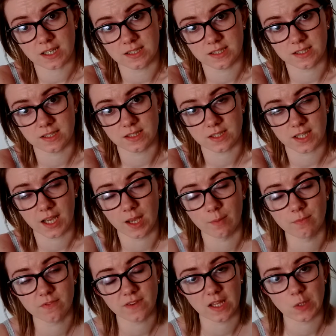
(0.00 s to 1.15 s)
I did
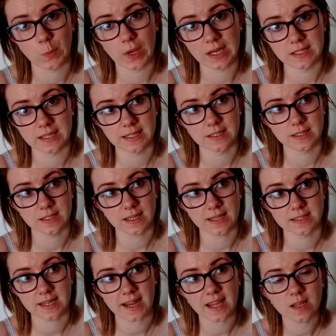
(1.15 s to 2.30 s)
fairly well. I
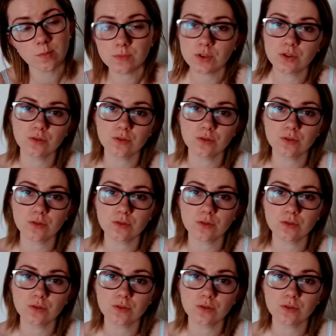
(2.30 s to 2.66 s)
had aimed